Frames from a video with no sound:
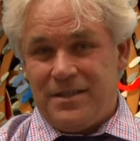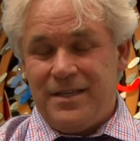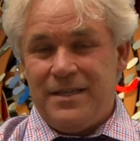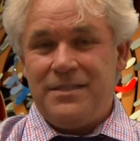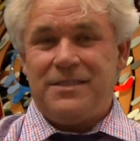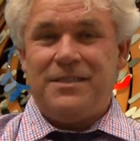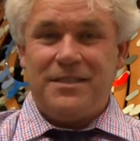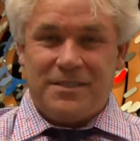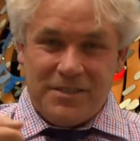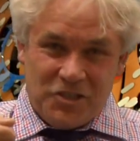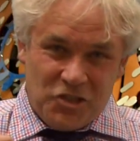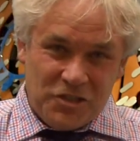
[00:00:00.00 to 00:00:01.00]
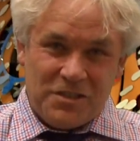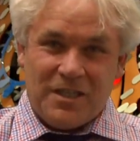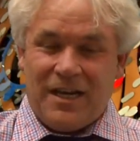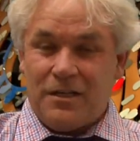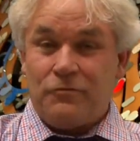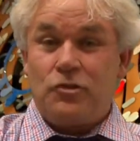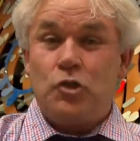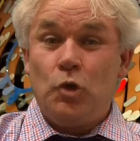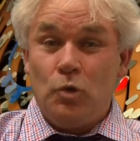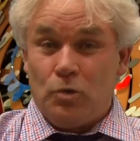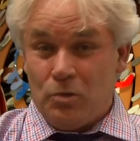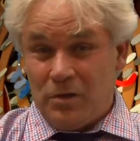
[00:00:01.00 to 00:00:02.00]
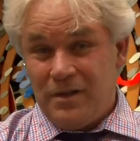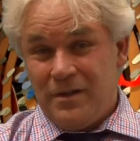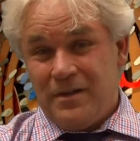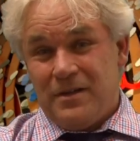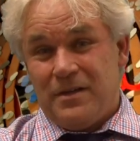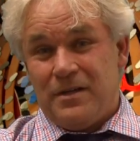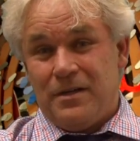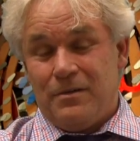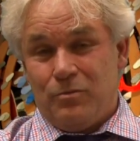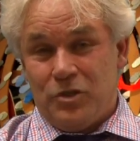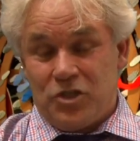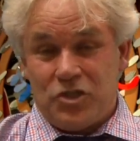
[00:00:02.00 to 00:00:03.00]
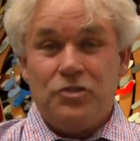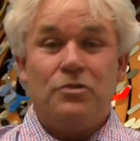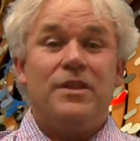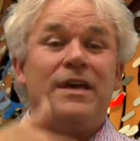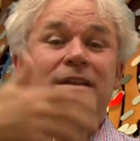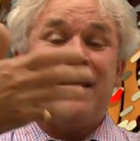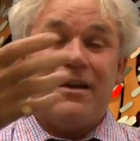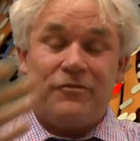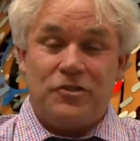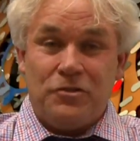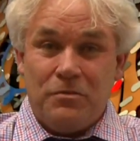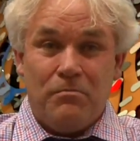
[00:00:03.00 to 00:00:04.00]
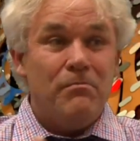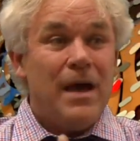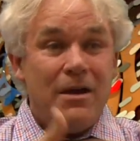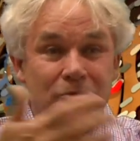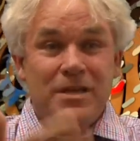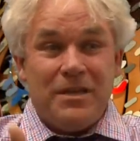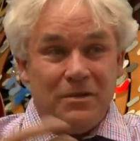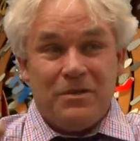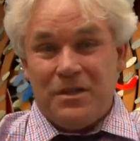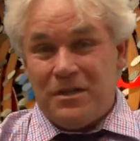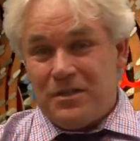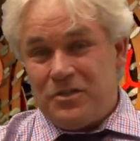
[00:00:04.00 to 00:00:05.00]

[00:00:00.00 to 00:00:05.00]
The instinct is just a kind of tool uh, which you then have to marry uh,